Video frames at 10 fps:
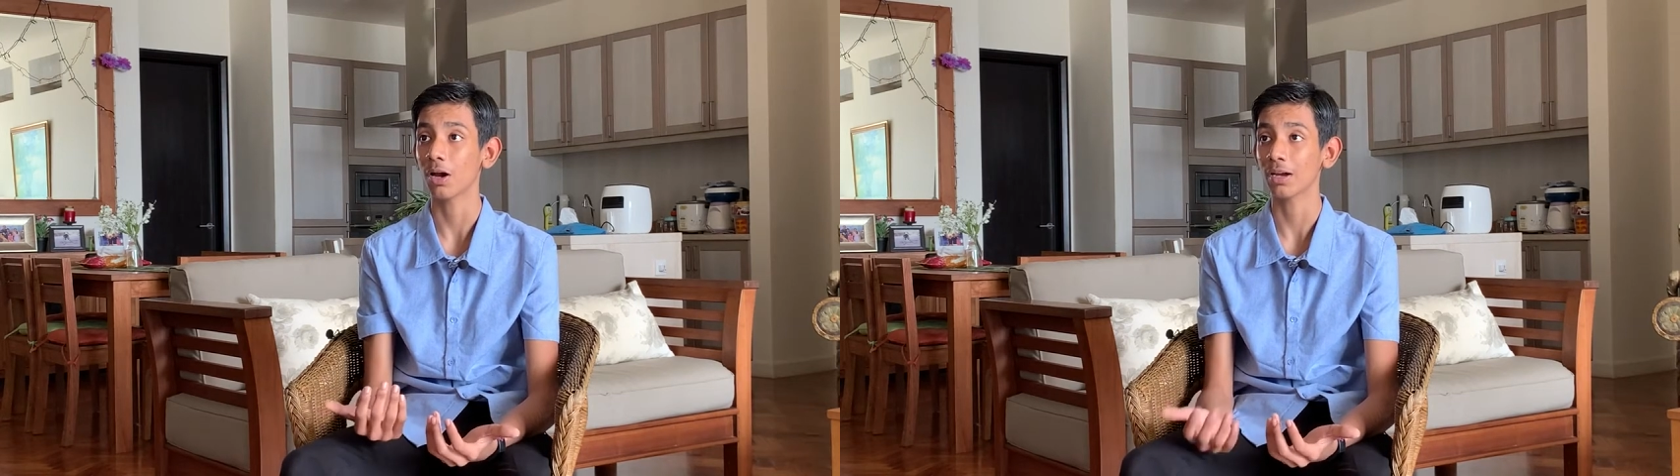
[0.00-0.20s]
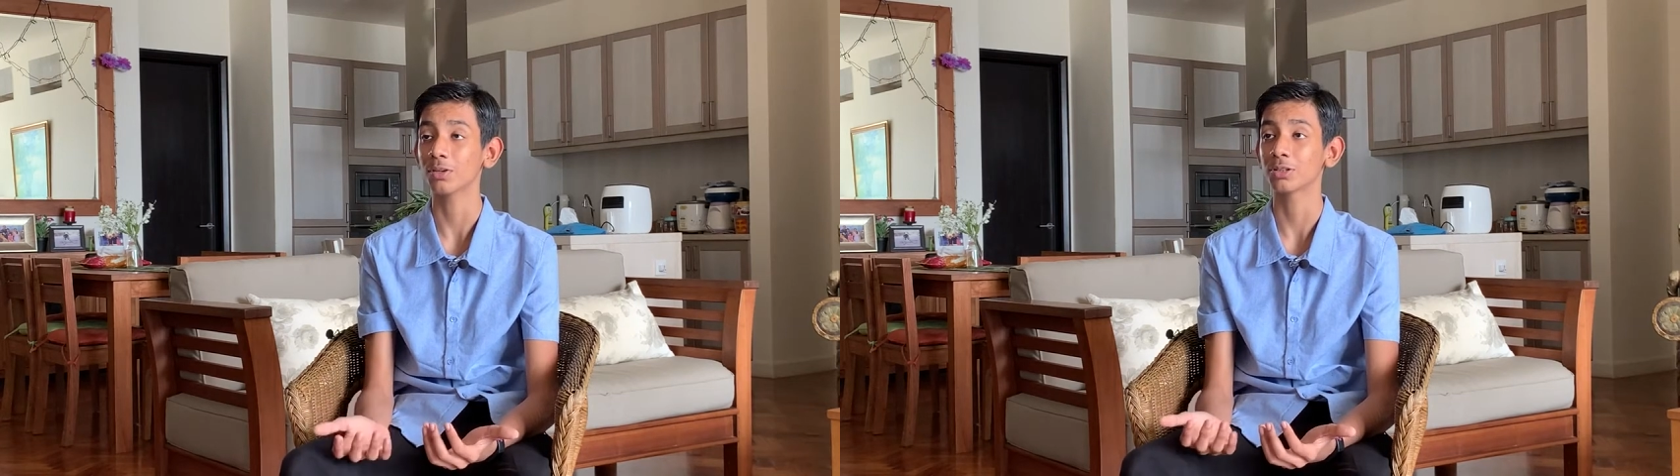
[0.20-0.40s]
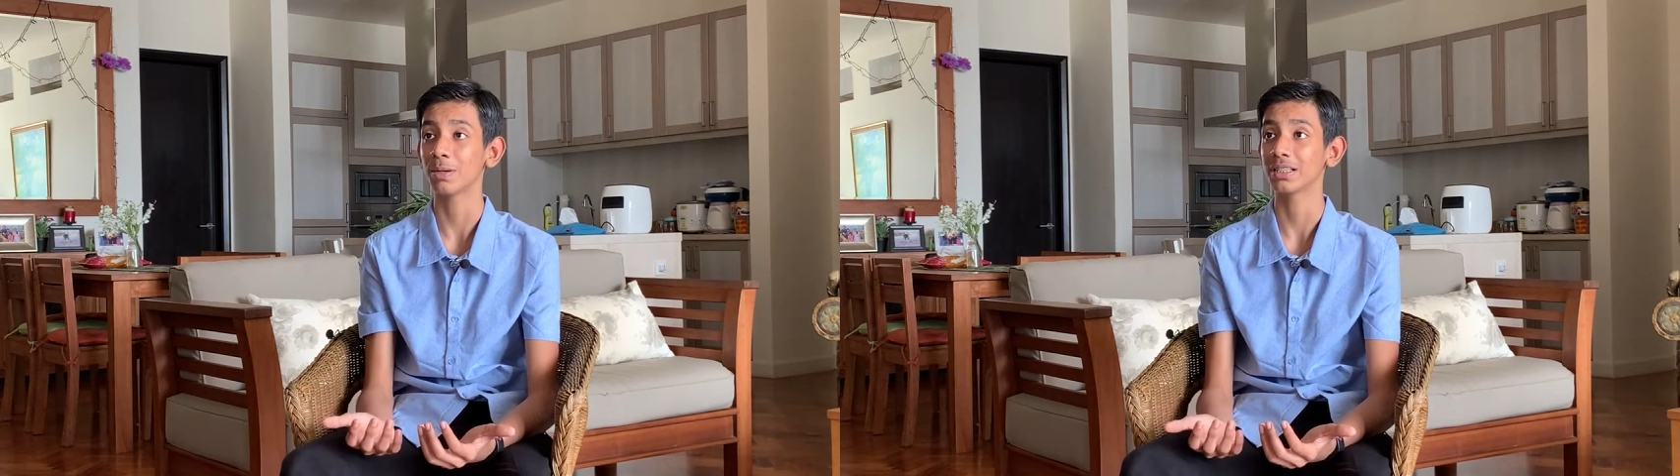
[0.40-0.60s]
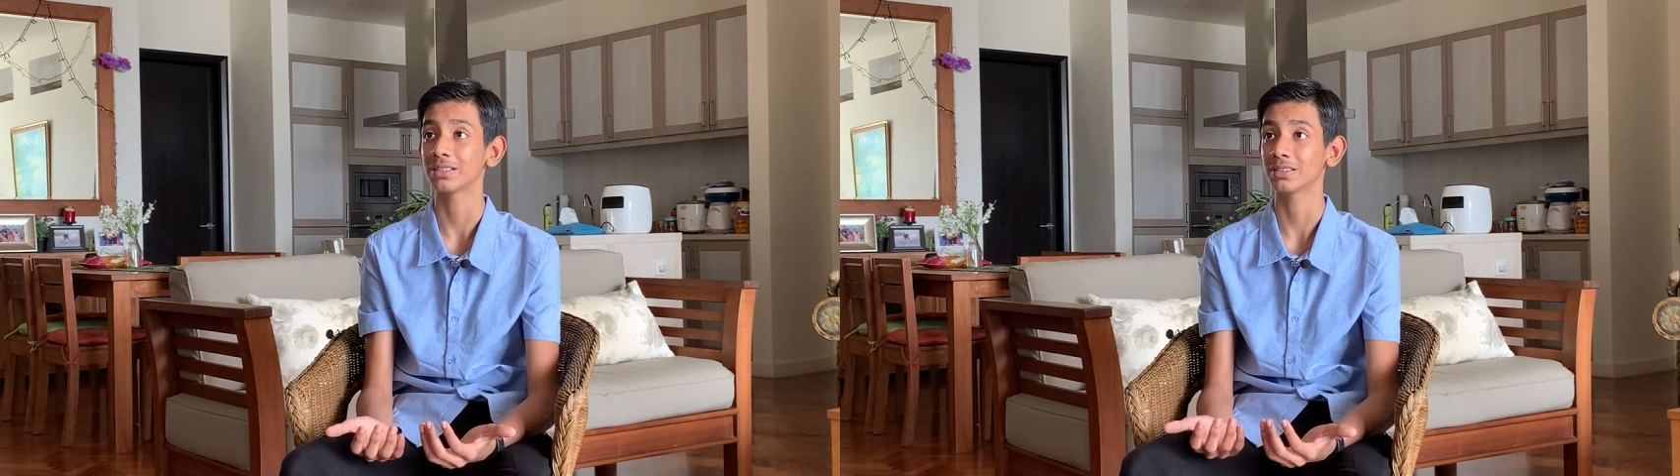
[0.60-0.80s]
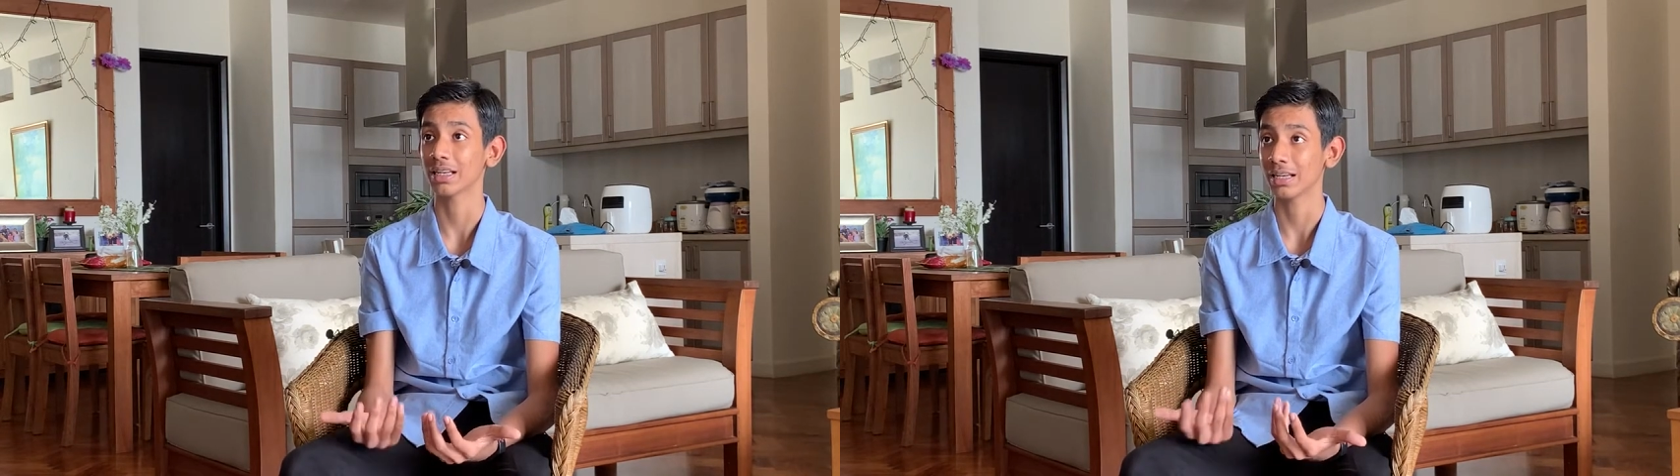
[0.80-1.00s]

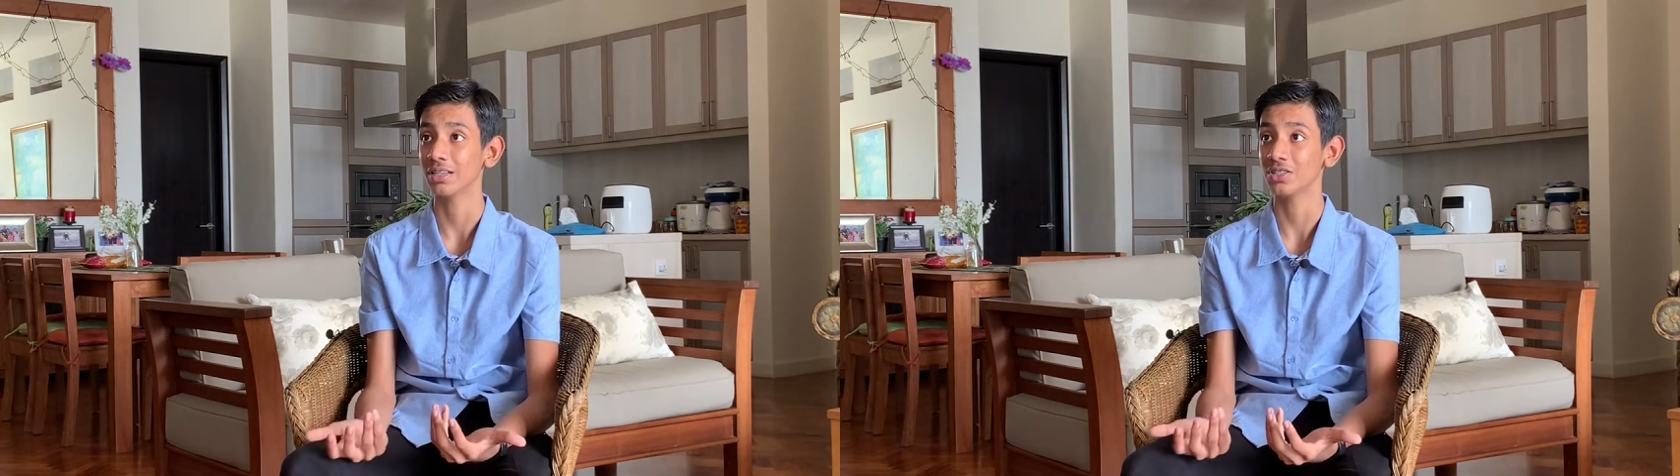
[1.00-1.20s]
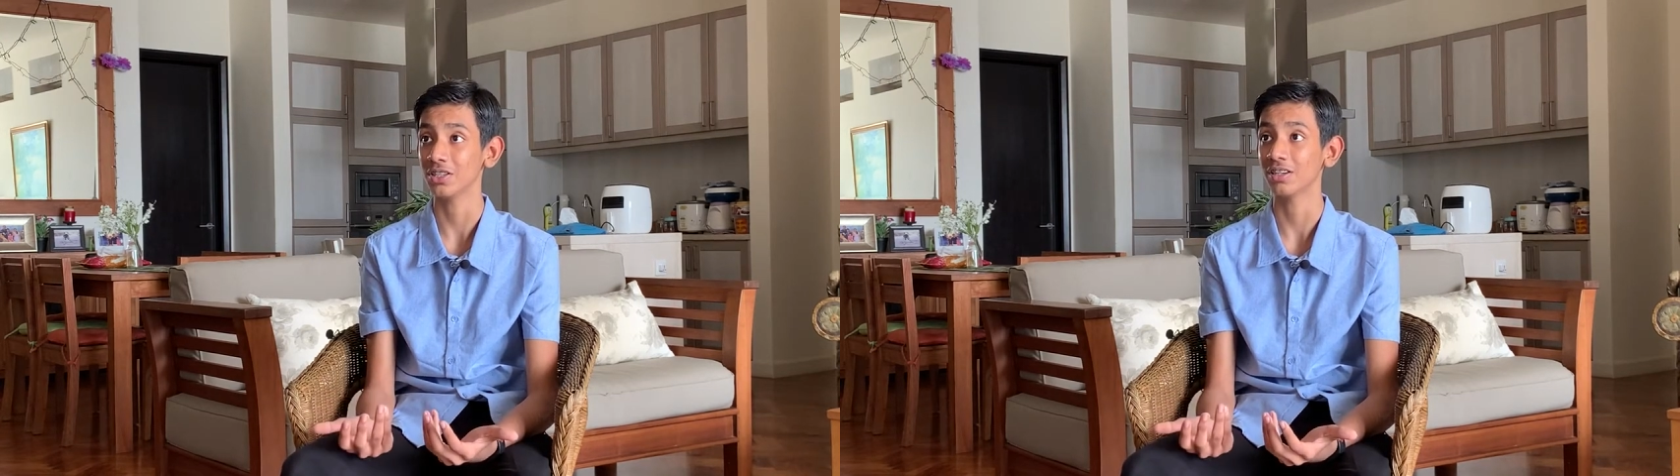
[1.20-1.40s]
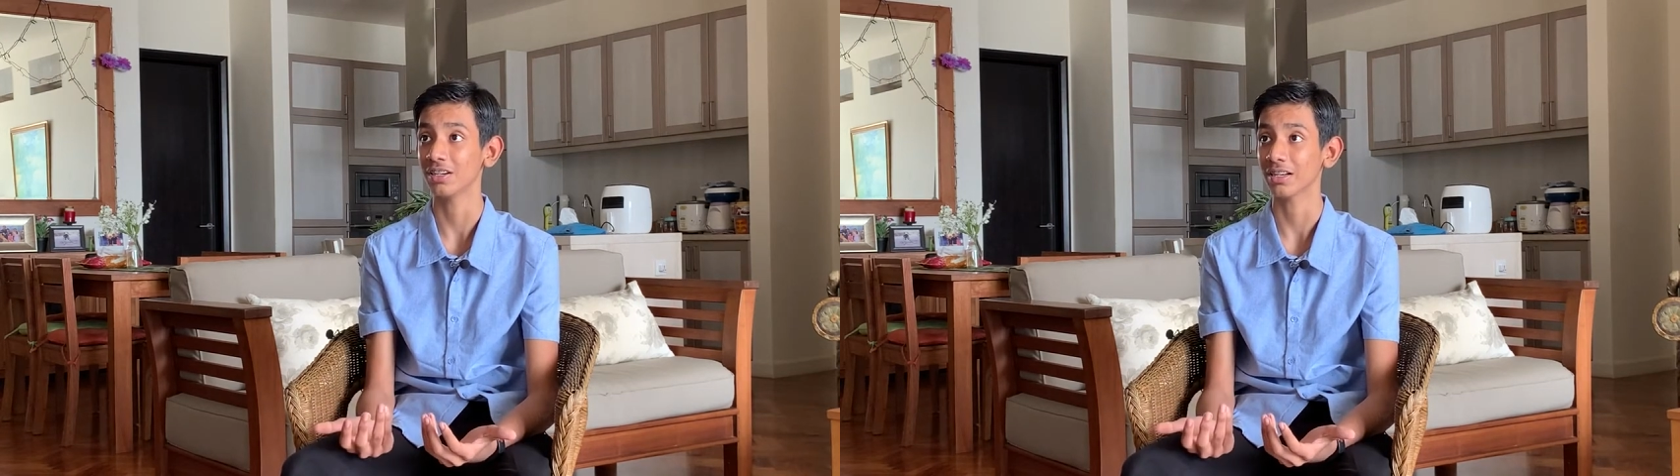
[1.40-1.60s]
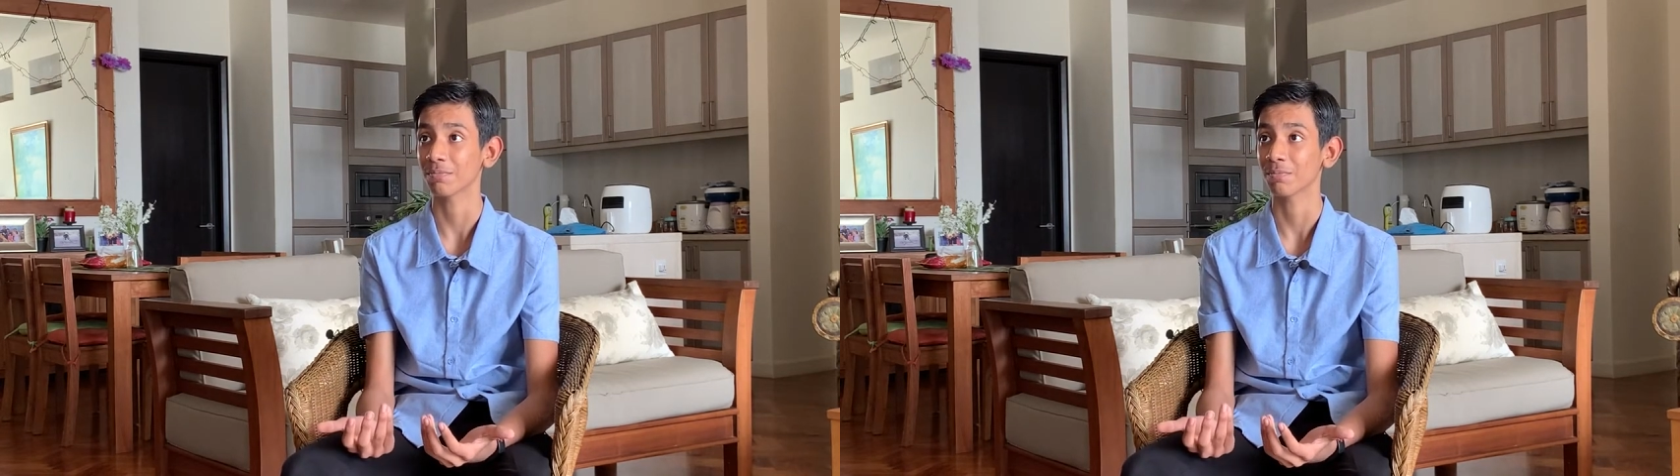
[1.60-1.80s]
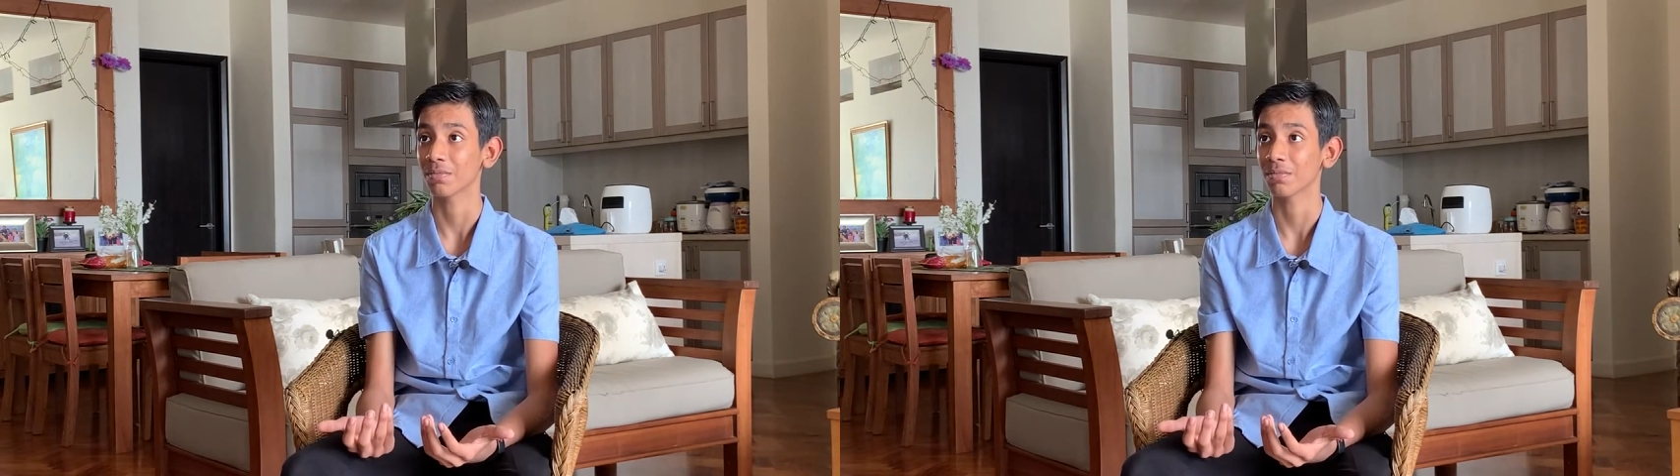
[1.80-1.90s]
aerospace engineering.